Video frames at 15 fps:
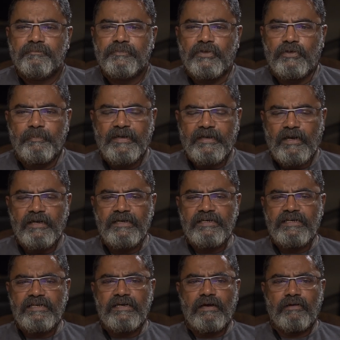They'll make
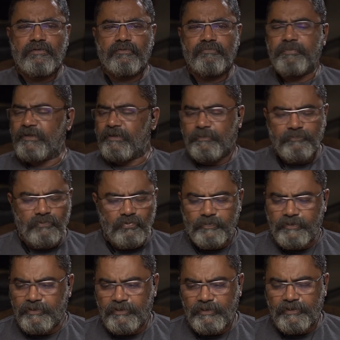ideal out of me. I'm
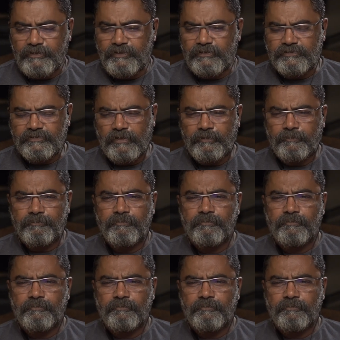nowhere near ideal, sir.